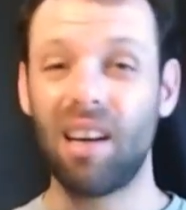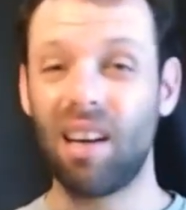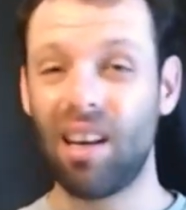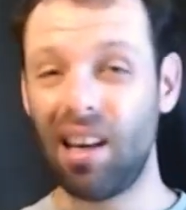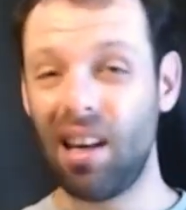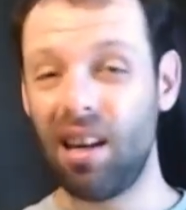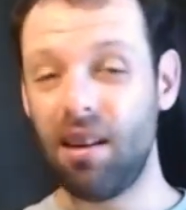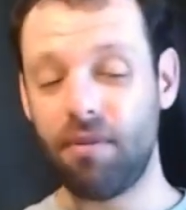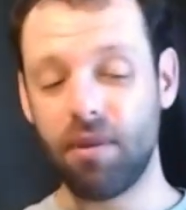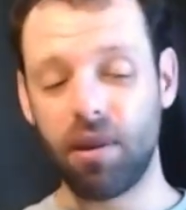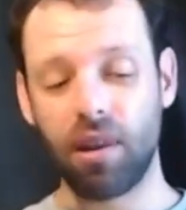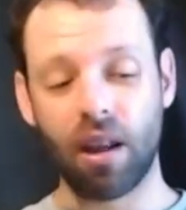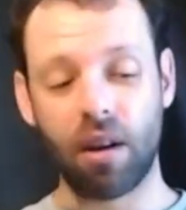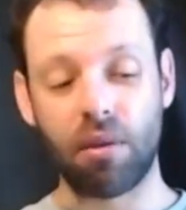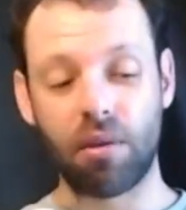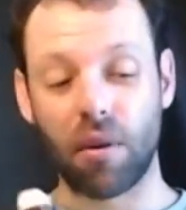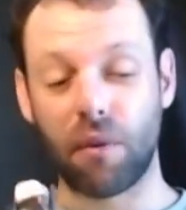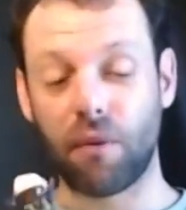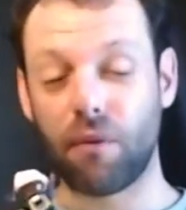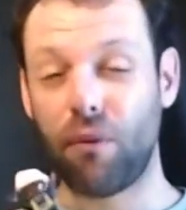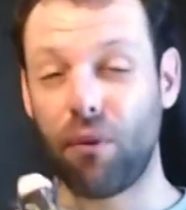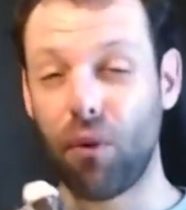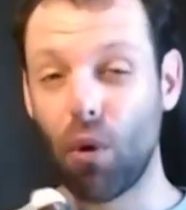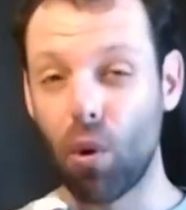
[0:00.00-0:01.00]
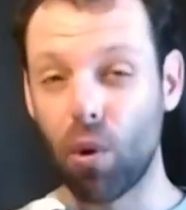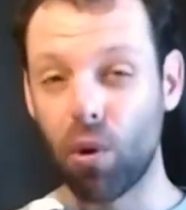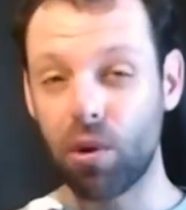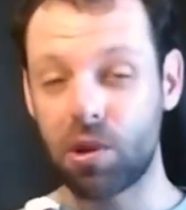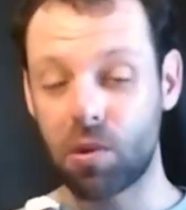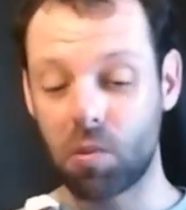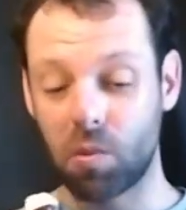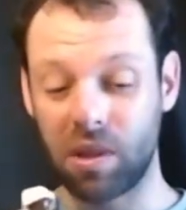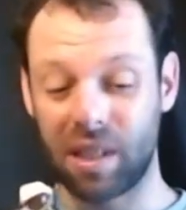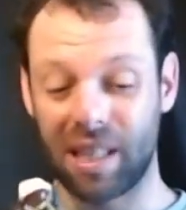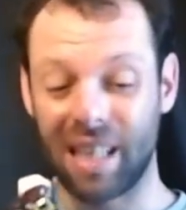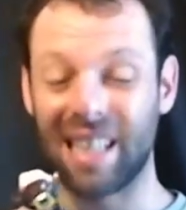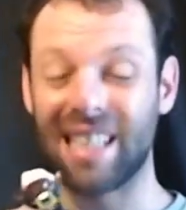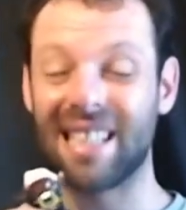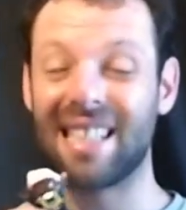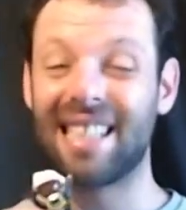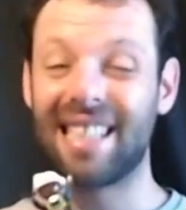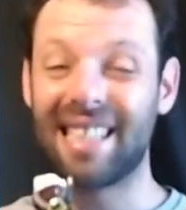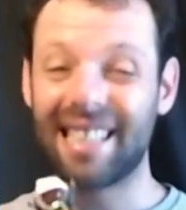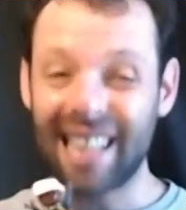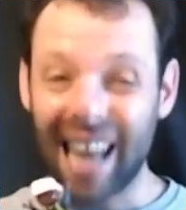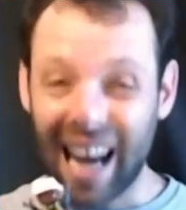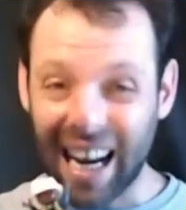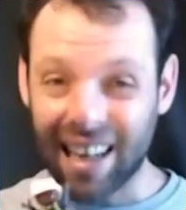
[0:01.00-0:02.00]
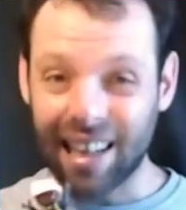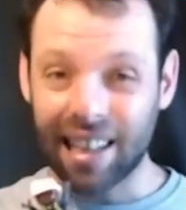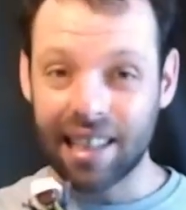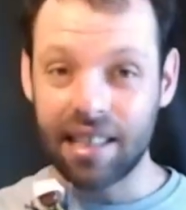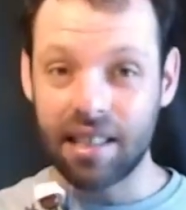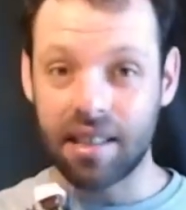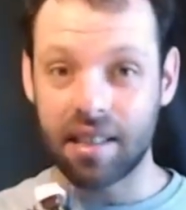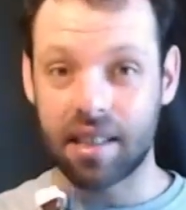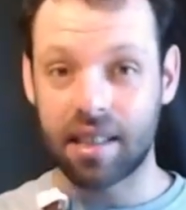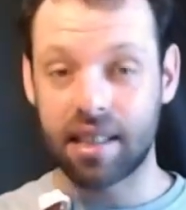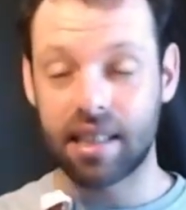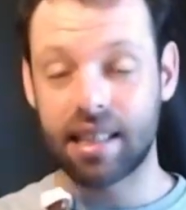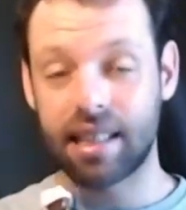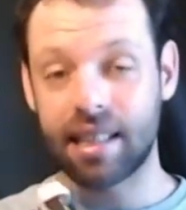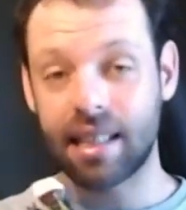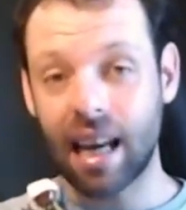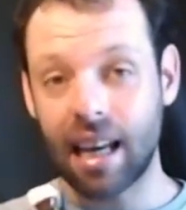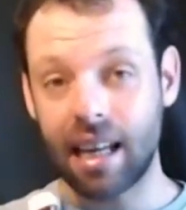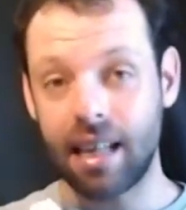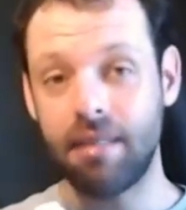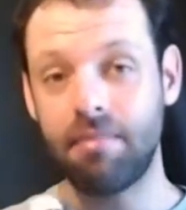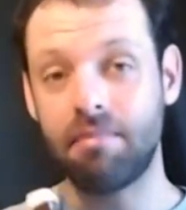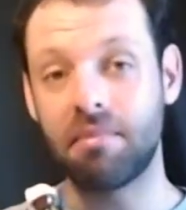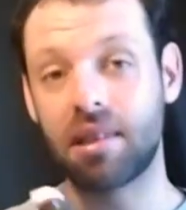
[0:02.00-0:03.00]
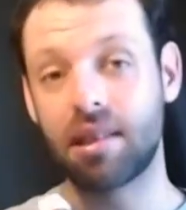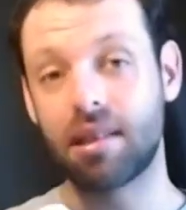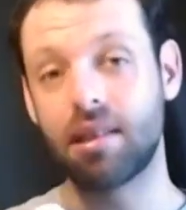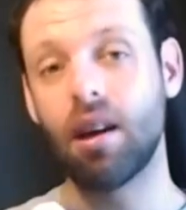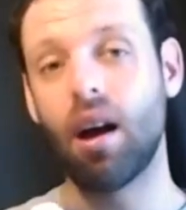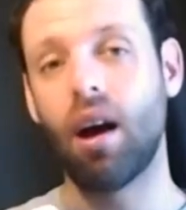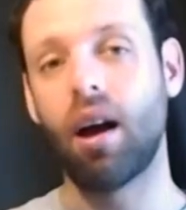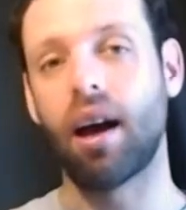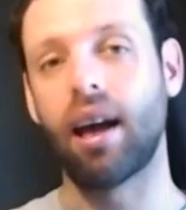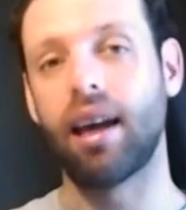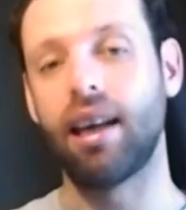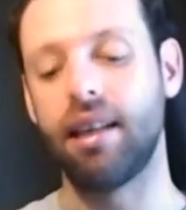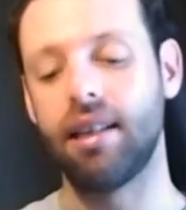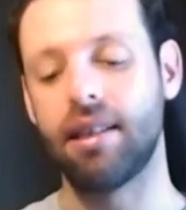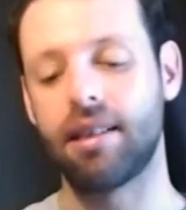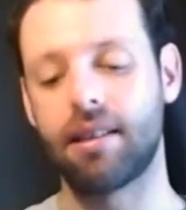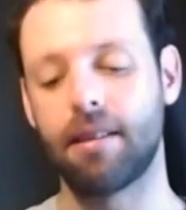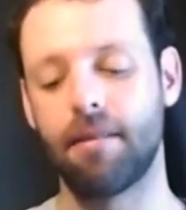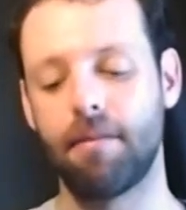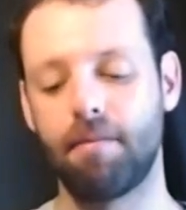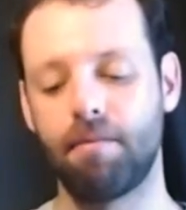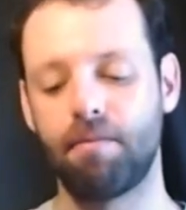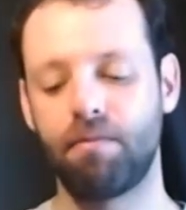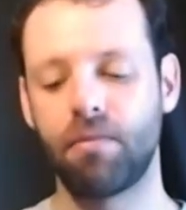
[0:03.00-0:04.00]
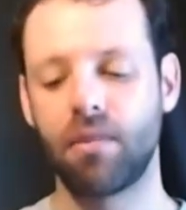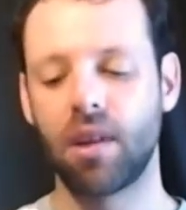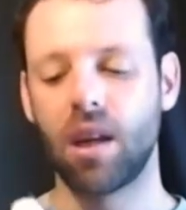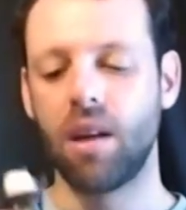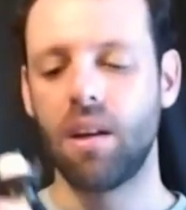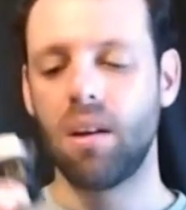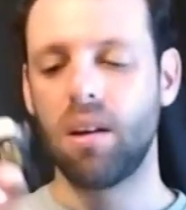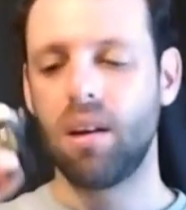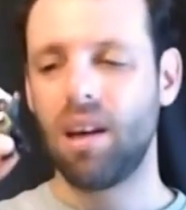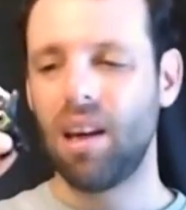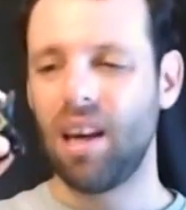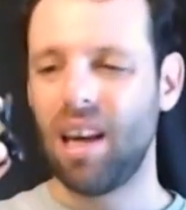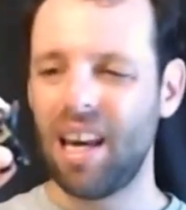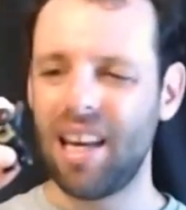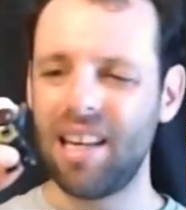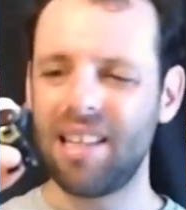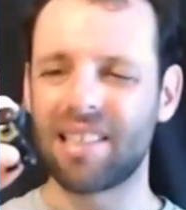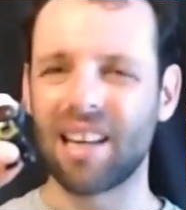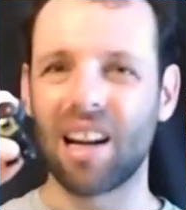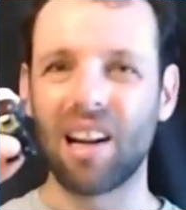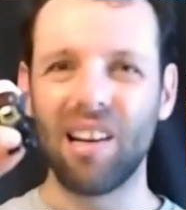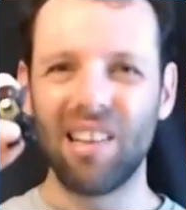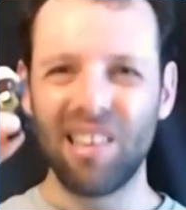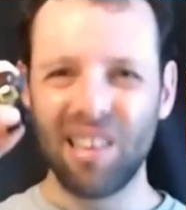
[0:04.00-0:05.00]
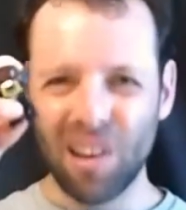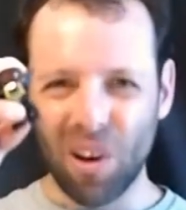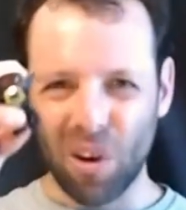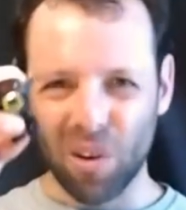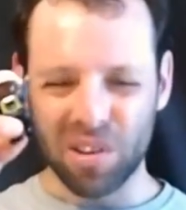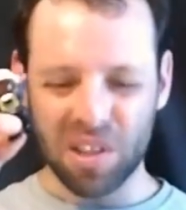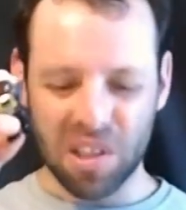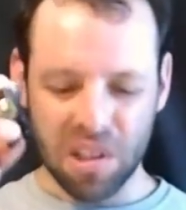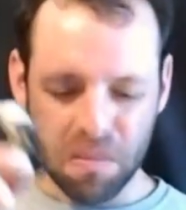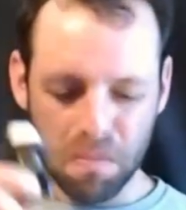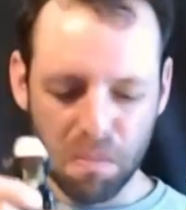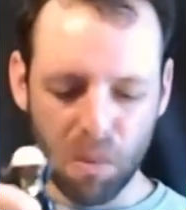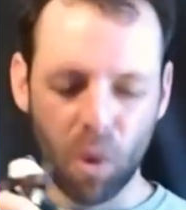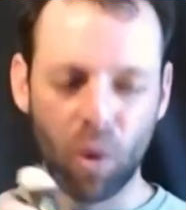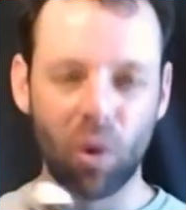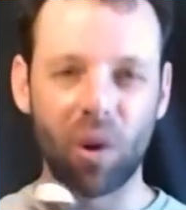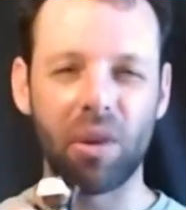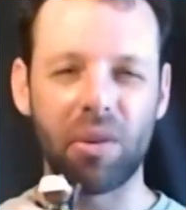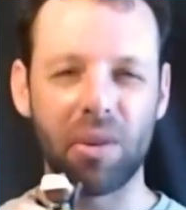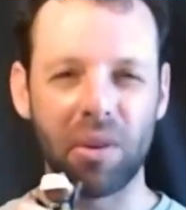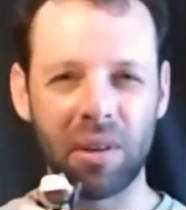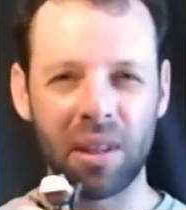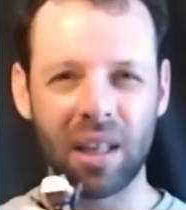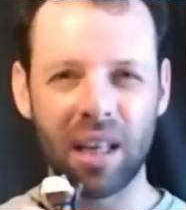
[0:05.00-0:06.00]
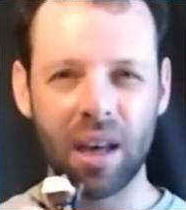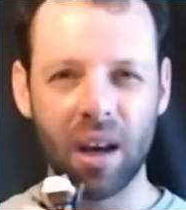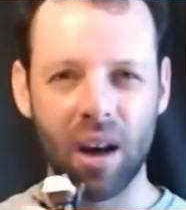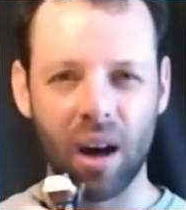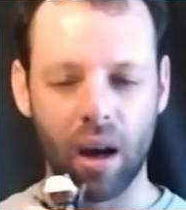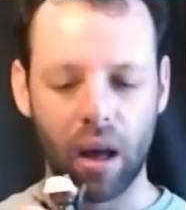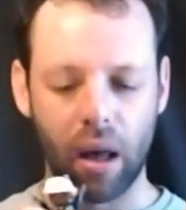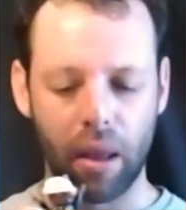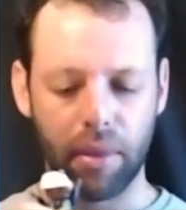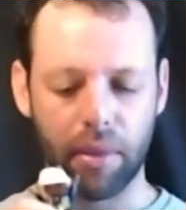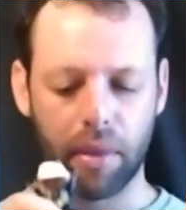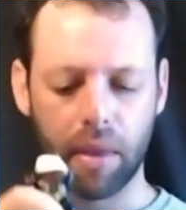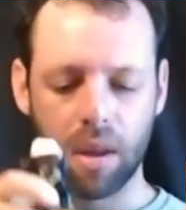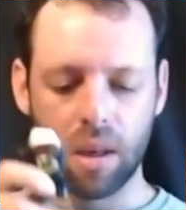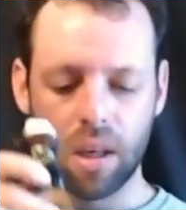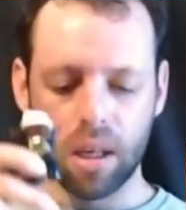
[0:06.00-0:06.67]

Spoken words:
even though the force was exactly the same size, he's a lot smaller than the Earth.